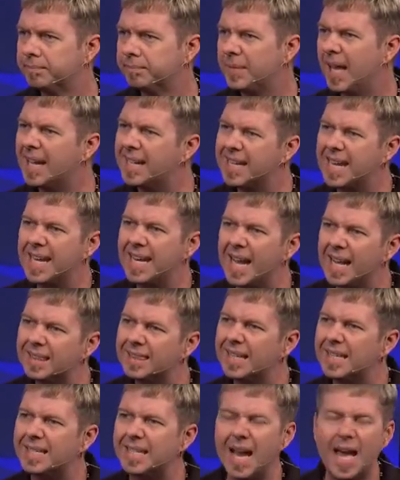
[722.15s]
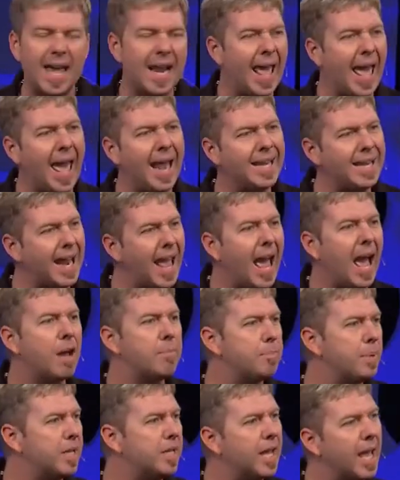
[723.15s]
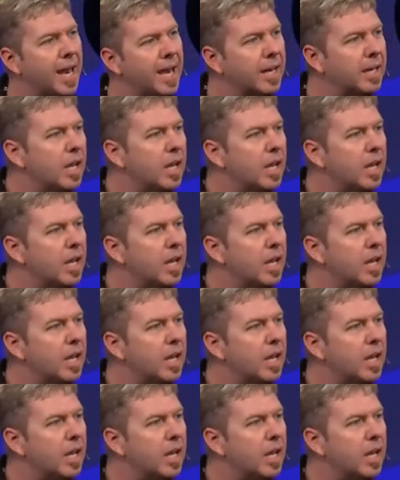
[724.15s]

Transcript: That connect the dot hadn't happened yet.